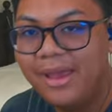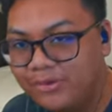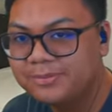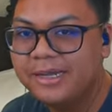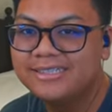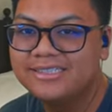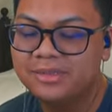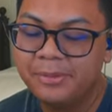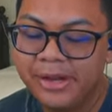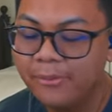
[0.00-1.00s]
Hey, what's up, guys? It's
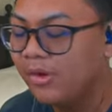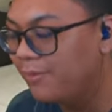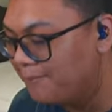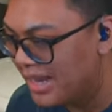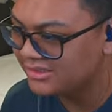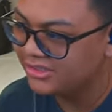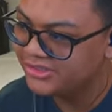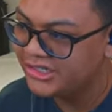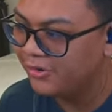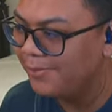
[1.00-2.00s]
Limbo here. Welcome back to the
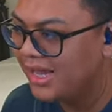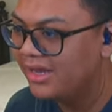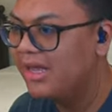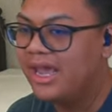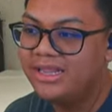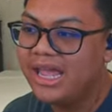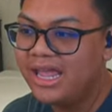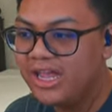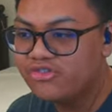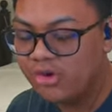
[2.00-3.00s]
channel, man. And in that
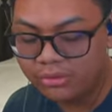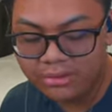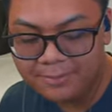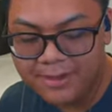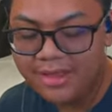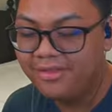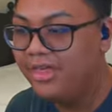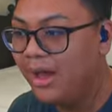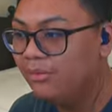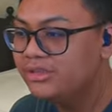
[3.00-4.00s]
intro clip,
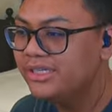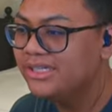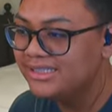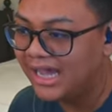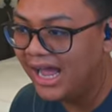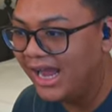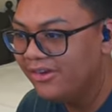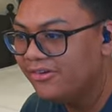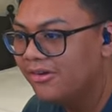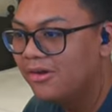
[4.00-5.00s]
that was an
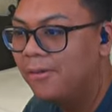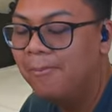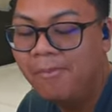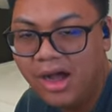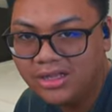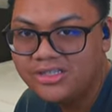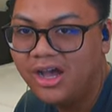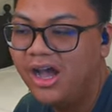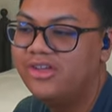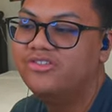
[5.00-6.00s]
entire
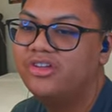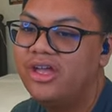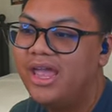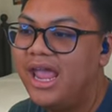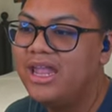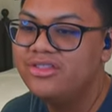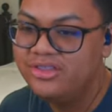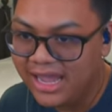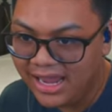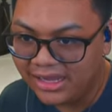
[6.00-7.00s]
montage and
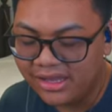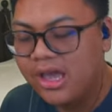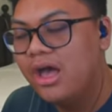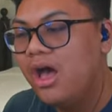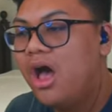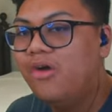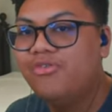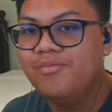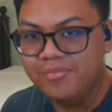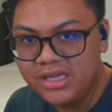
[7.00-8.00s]
day of
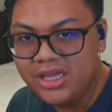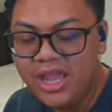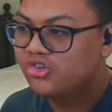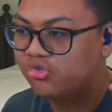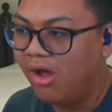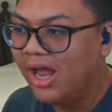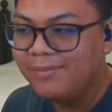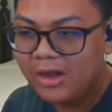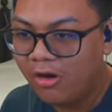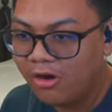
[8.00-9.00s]
me trying
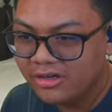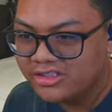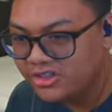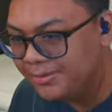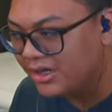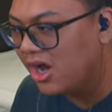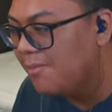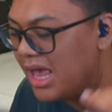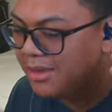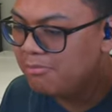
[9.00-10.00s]
my hardest to become
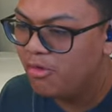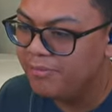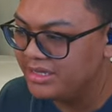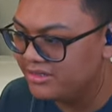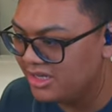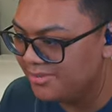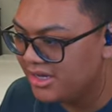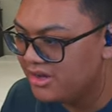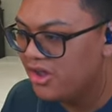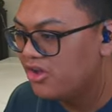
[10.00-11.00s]
a movement
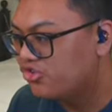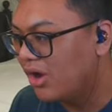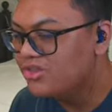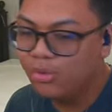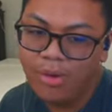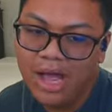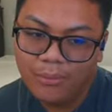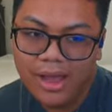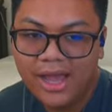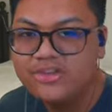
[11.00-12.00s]
demon, trying to
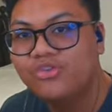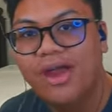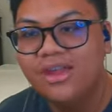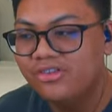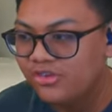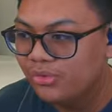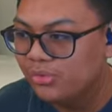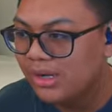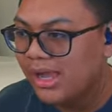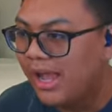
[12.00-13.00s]
YY, trying to
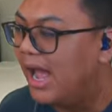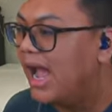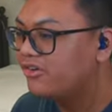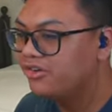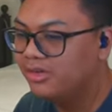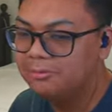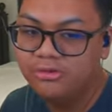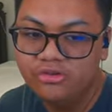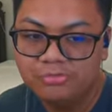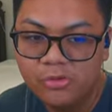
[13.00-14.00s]
actually
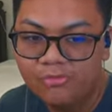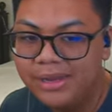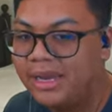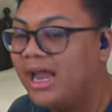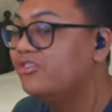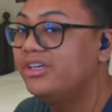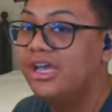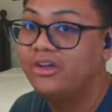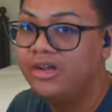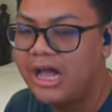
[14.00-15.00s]
abuse movement and actually
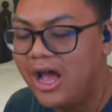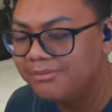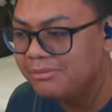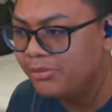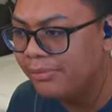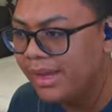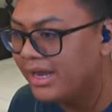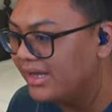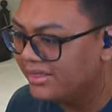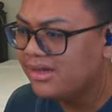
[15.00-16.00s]
get good at Omni movement. And
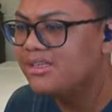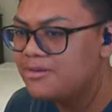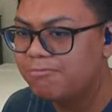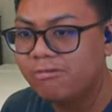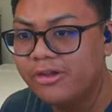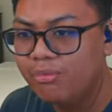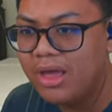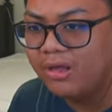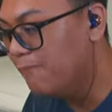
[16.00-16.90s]
I think I did pretty well.